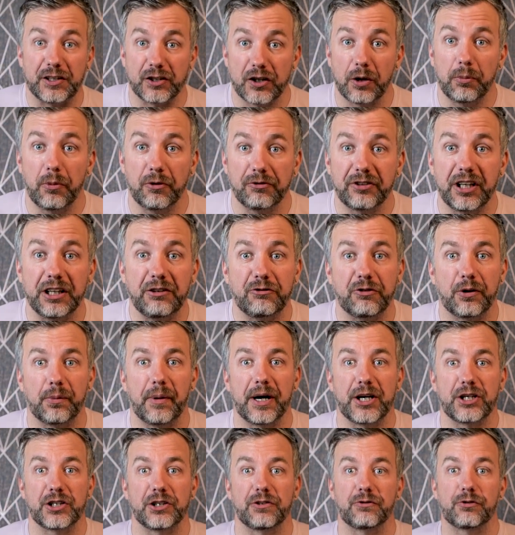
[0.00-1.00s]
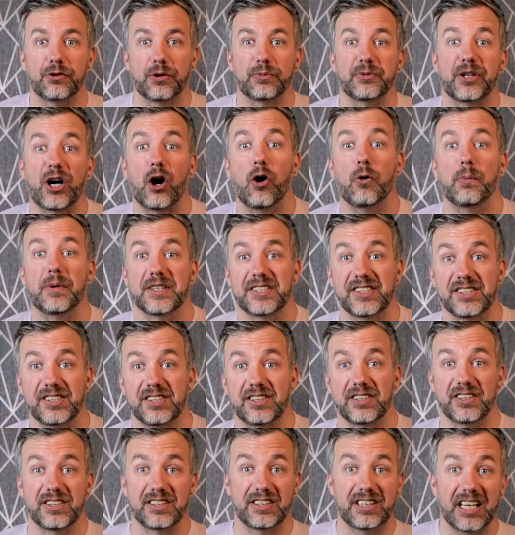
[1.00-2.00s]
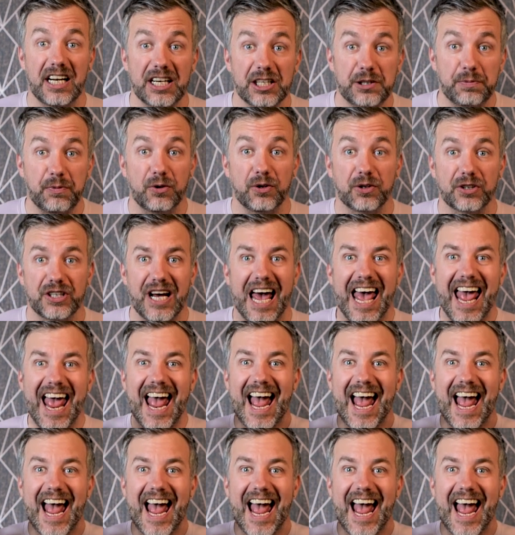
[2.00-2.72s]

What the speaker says: some of the information from the Home Assistant dashboard